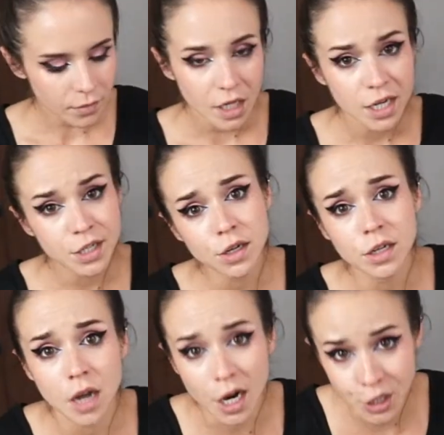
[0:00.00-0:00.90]
it's good
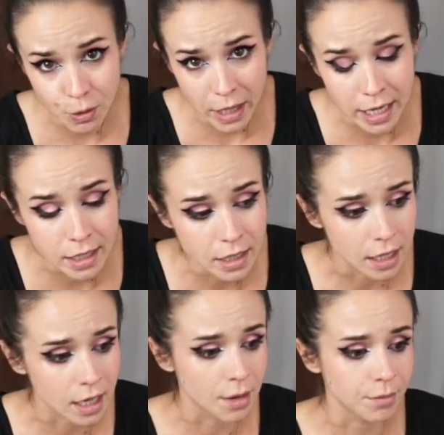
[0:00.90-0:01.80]
to talk to you again.
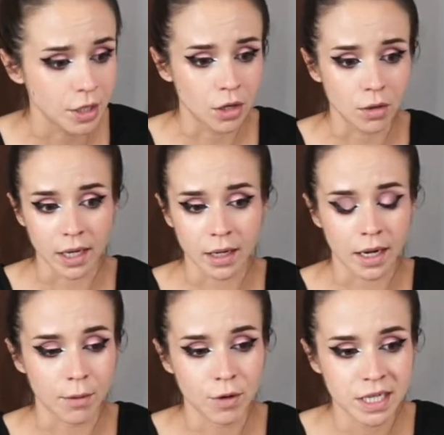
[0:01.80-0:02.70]

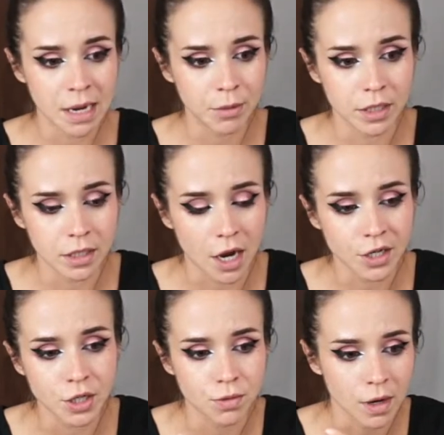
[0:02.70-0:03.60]
I wasn't able to talk
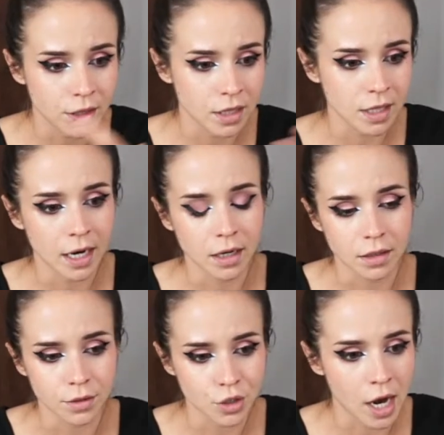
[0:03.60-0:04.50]
to you throughout the
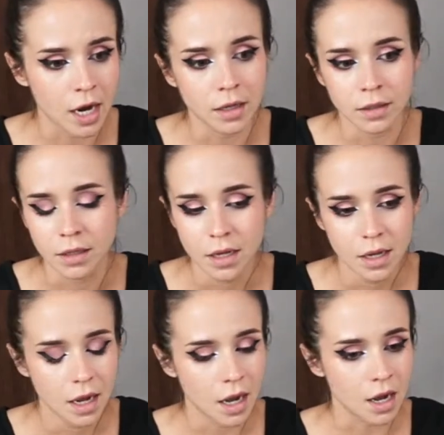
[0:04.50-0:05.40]
entire trial,
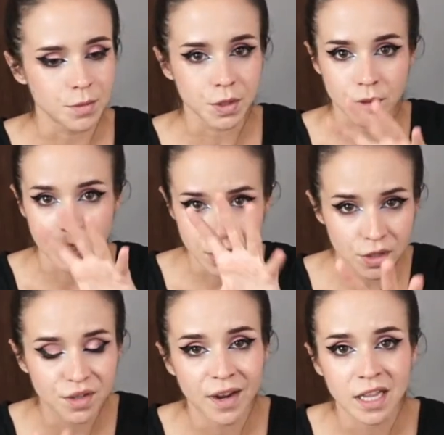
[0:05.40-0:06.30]
so it's
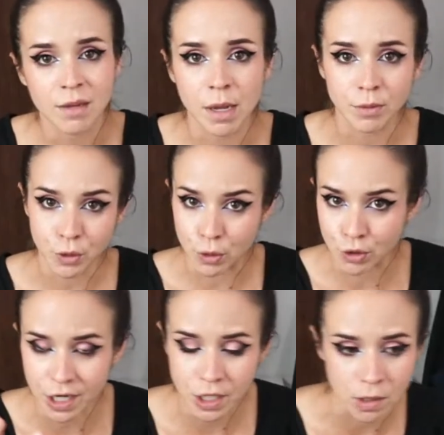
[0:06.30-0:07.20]
good to finally be able to
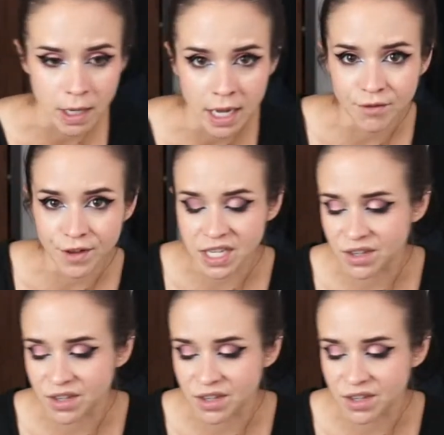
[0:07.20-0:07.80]
address you again face to